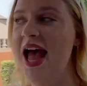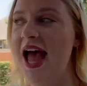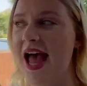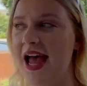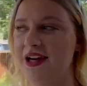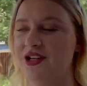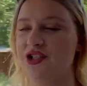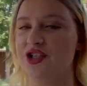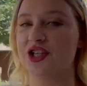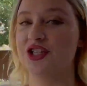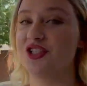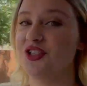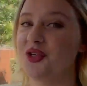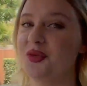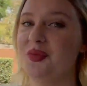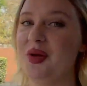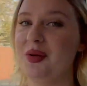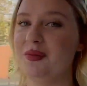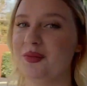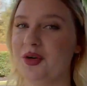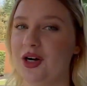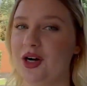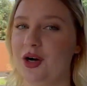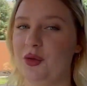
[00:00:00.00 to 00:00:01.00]
And just
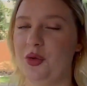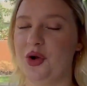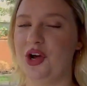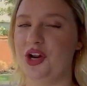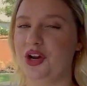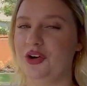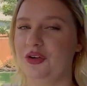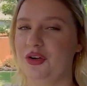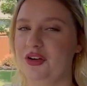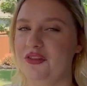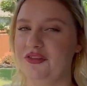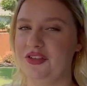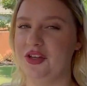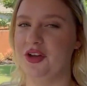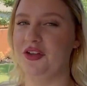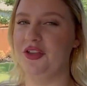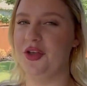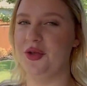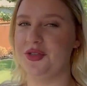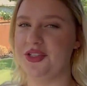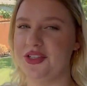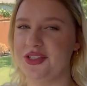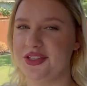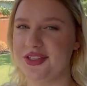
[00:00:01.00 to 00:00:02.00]
remember, we're gonna reveal
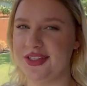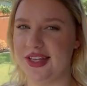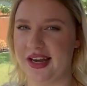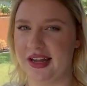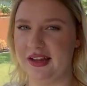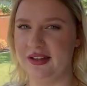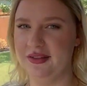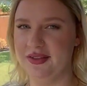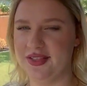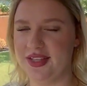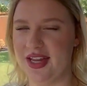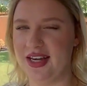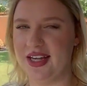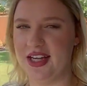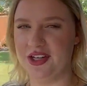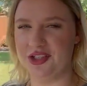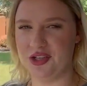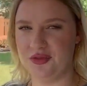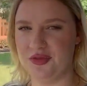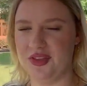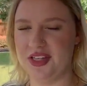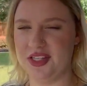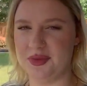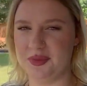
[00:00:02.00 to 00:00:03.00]
those incentives that each
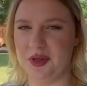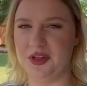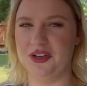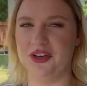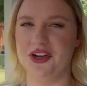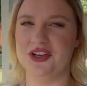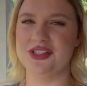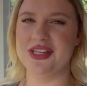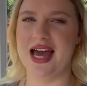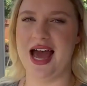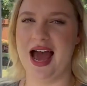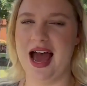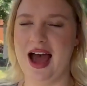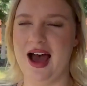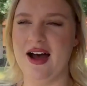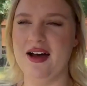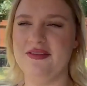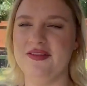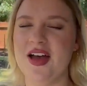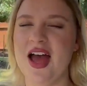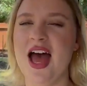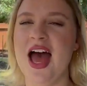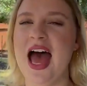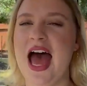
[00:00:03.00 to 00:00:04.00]
of these builders have
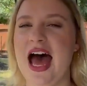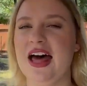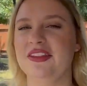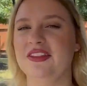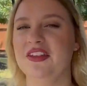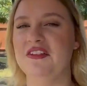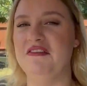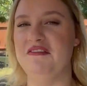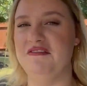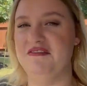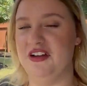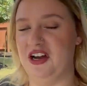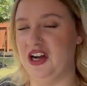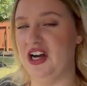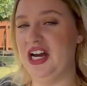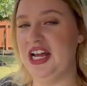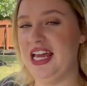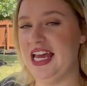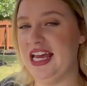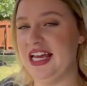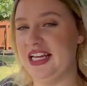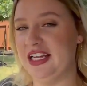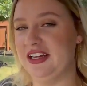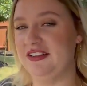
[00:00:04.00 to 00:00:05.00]
at the very
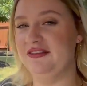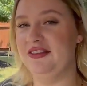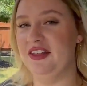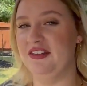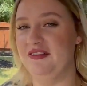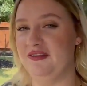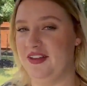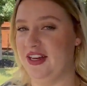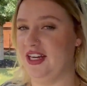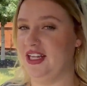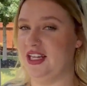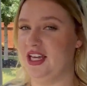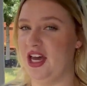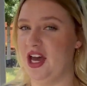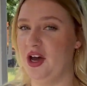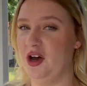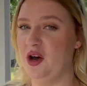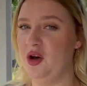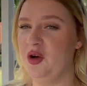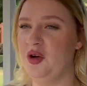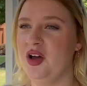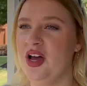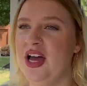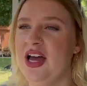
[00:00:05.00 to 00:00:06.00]
end of the
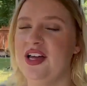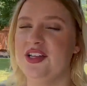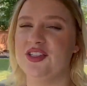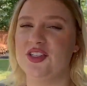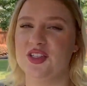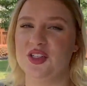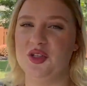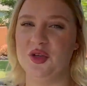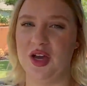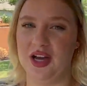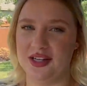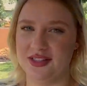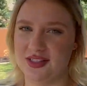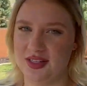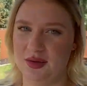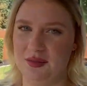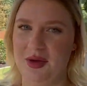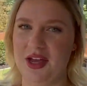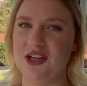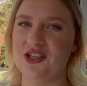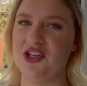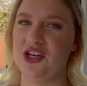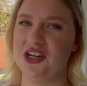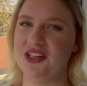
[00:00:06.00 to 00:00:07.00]
video, so you guys can
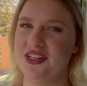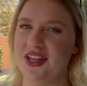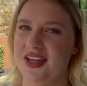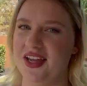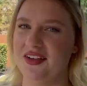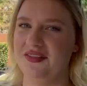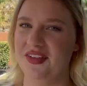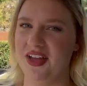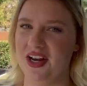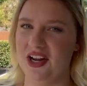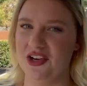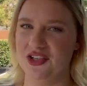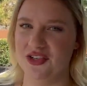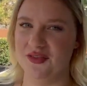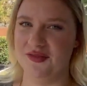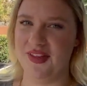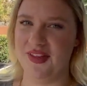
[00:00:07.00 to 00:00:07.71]
make sure to take advantage of